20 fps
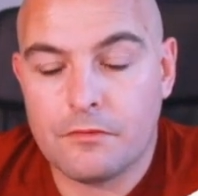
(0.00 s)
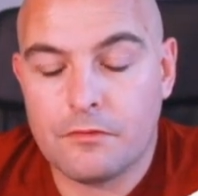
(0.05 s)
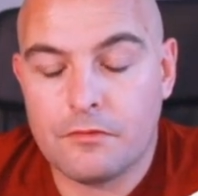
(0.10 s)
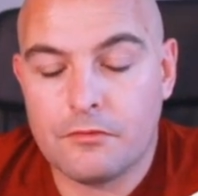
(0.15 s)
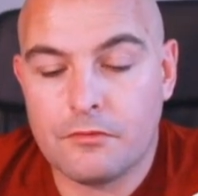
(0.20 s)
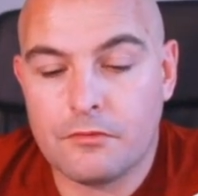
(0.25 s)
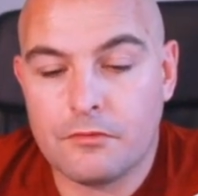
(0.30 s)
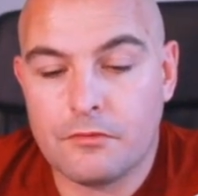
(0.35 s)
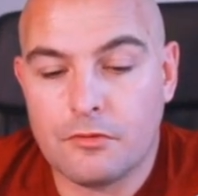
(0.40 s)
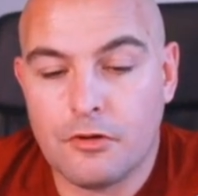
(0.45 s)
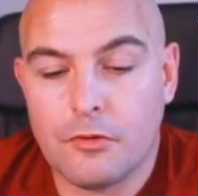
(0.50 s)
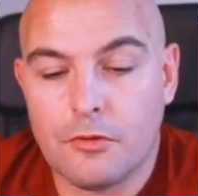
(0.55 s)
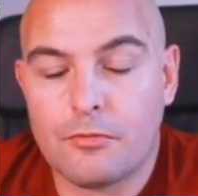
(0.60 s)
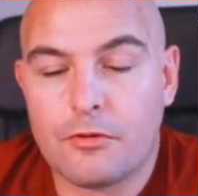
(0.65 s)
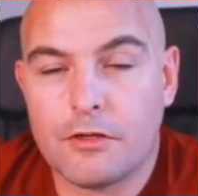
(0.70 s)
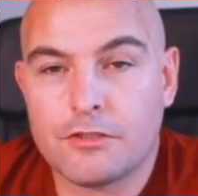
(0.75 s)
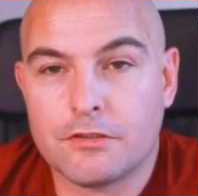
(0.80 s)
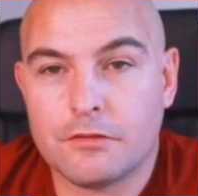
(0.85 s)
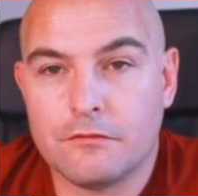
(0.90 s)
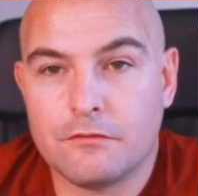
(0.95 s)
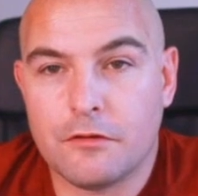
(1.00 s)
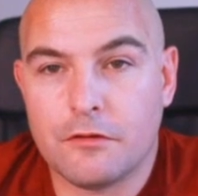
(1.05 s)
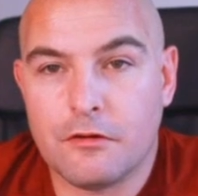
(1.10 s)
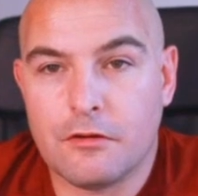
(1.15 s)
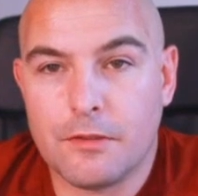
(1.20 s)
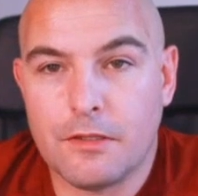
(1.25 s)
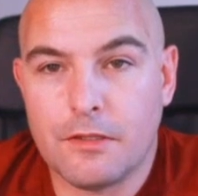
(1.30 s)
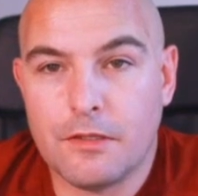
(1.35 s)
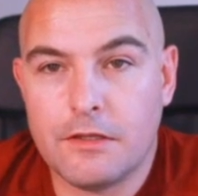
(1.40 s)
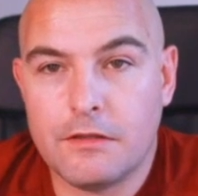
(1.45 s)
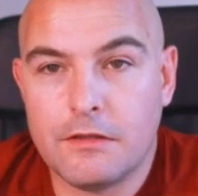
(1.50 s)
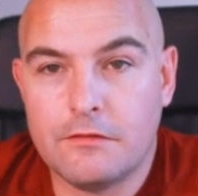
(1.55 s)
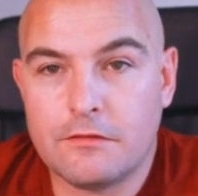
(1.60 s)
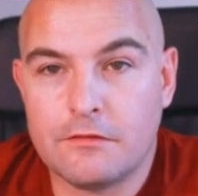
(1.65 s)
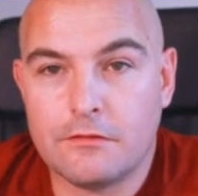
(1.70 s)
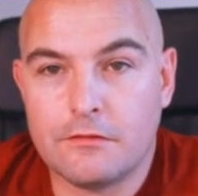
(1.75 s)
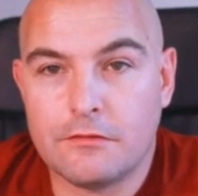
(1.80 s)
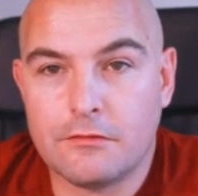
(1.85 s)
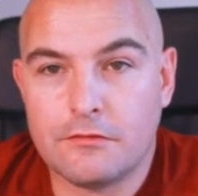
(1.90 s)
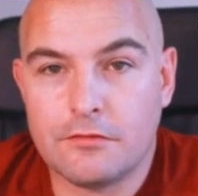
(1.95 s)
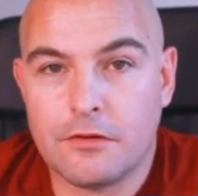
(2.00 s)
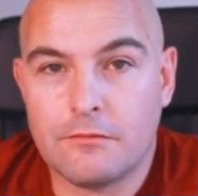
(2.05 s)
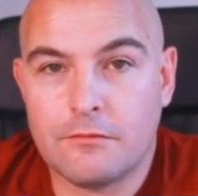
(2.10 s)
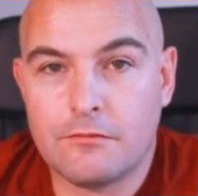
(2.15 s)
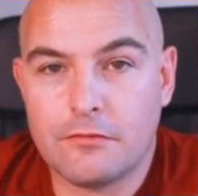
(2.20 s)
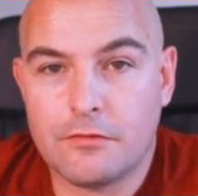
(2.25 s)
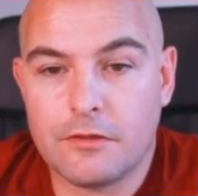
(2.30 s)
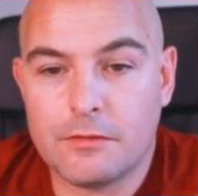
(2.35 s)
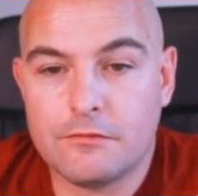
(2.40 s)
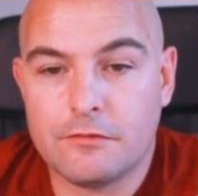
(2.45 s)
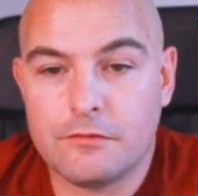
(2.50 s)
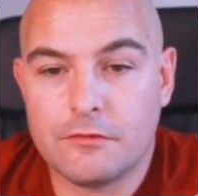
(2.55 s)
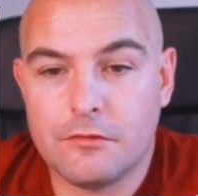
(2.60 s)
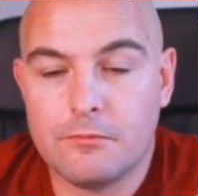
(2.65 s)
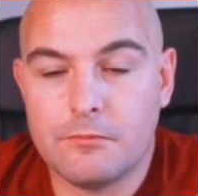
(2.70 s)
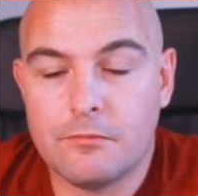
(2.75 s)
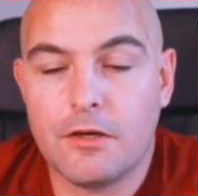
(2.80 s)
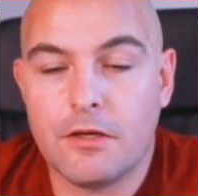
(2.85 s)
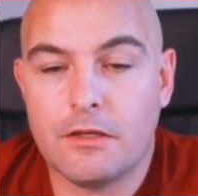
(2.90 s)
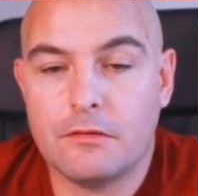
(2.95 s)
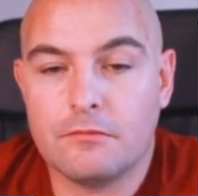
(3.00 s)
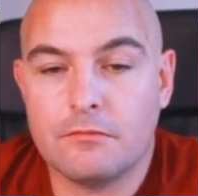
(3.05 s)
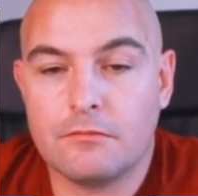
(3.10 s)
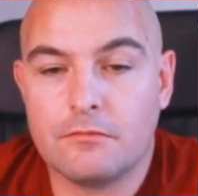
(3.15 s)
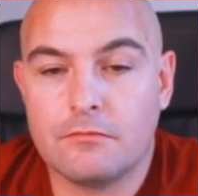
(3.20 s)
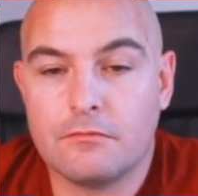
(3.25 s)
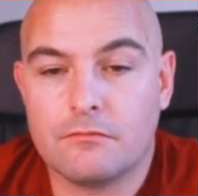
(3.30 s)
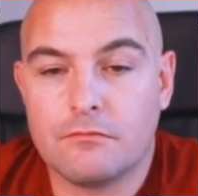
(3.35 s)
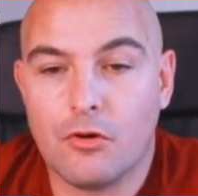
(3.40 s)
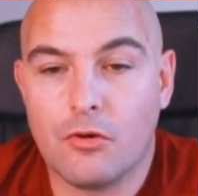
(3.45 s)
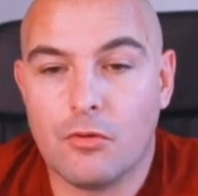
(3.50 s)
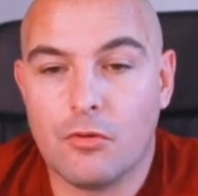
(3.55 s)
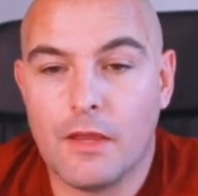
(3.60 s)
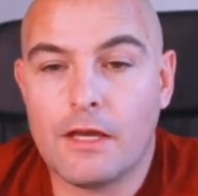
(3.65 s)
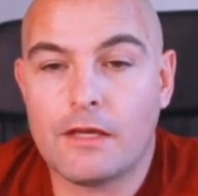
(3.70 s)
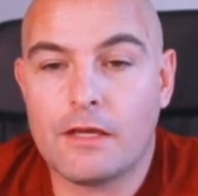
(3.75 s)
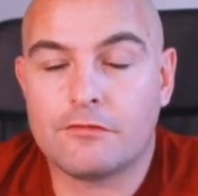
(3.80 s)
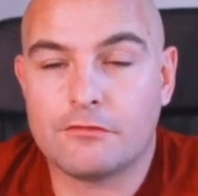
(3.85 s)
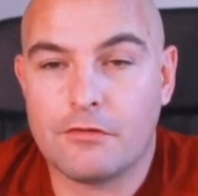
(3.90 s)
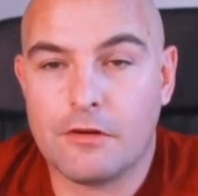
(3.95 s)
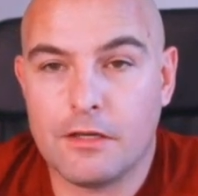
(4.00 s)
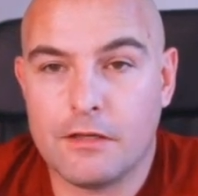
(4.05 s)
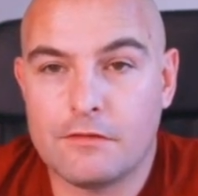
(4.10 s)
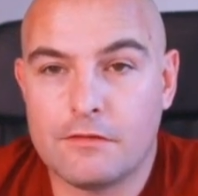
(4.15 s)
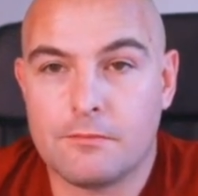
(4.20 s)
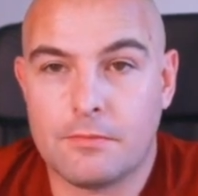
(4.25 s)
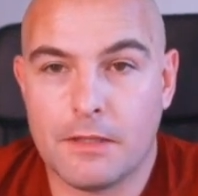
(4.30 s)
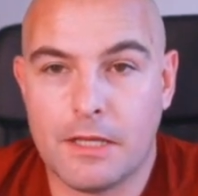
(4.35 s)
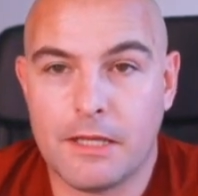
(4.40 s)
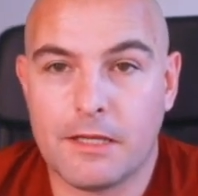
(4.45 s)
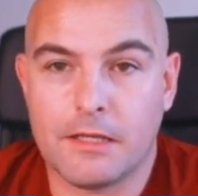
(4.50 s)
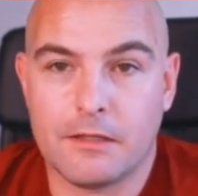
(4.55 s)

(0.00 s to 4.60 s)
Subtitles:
operational environment is, your timeframes, you might roll that straight into planning.